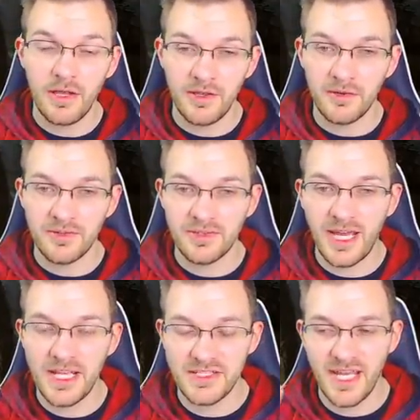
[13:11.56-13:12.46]
you know,
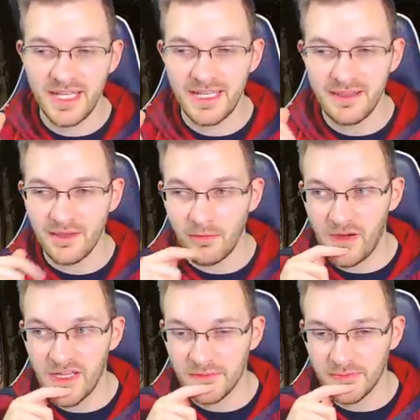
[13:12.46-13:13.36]
skyjacking the
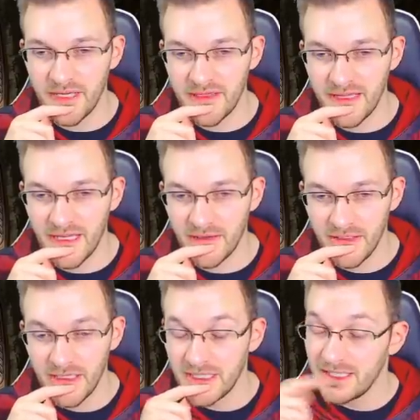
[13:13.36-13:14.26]
wasp right there.
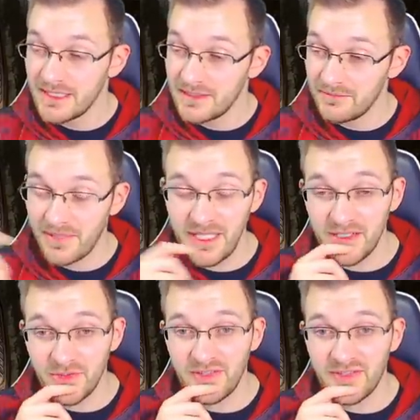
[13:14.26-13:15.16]
Be
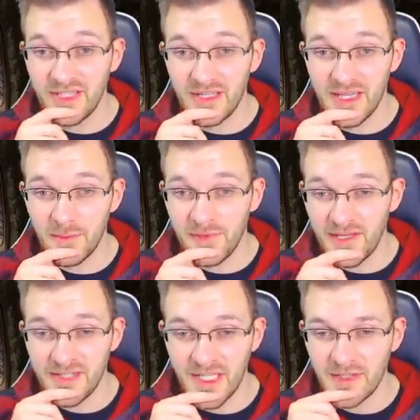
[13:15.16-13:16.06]
interesting to see how that
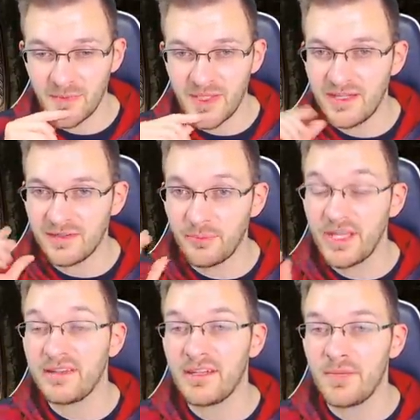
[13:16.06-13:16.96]
plays out. But this is
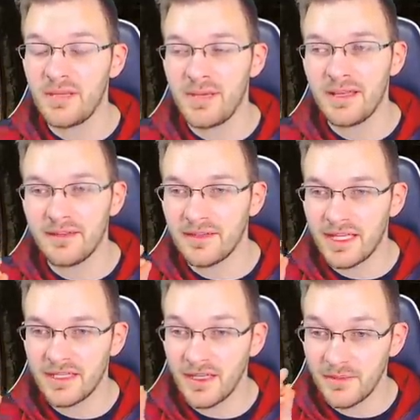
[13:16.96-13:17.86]
BTB, man. This is
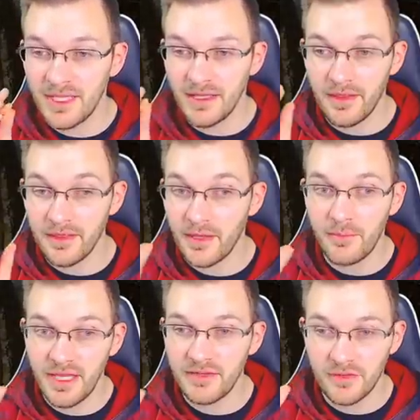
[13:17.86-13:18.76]
like gonna be the
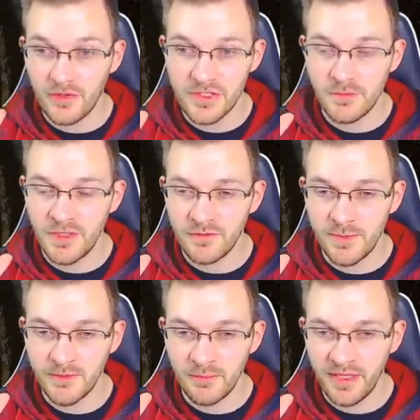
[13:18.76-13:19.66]
big social mode for
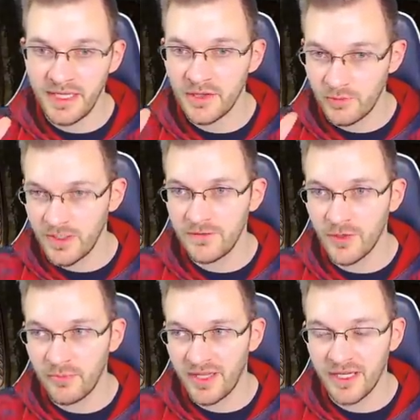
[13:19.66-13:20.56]
people to play.
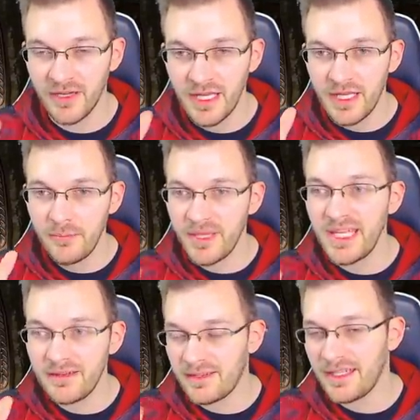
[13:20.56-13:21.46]
24 player
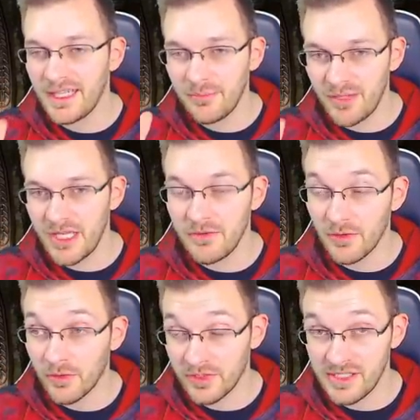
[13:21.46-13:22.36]
BTB
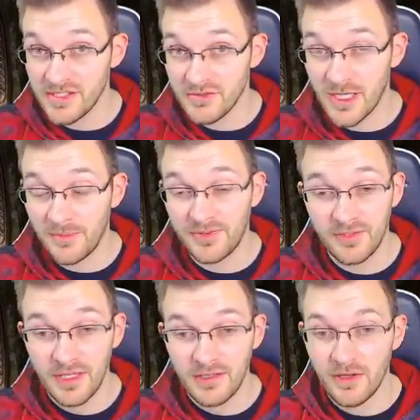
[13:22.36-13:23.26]
with ordinance
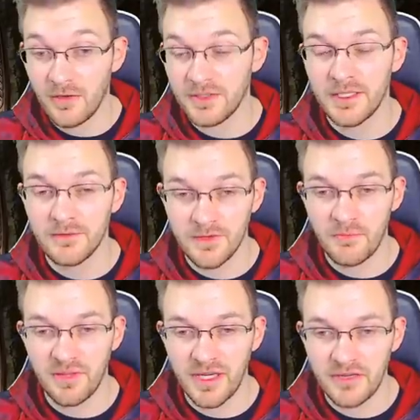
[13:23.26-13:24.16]
drops called in
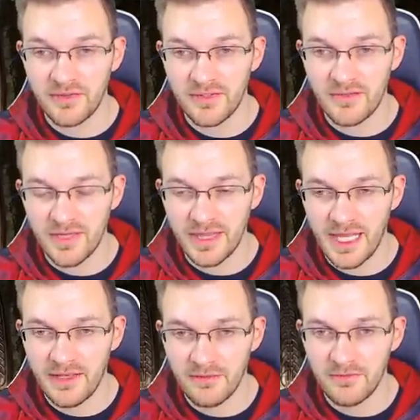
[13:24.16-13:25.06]
from players and stuff like
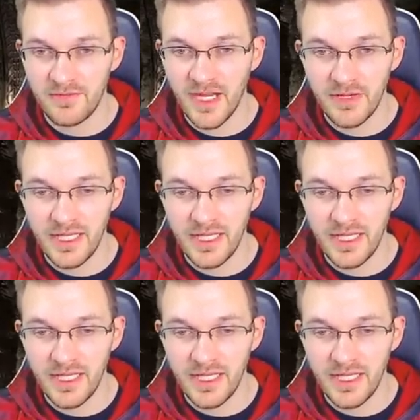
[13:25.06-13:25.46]
that. Very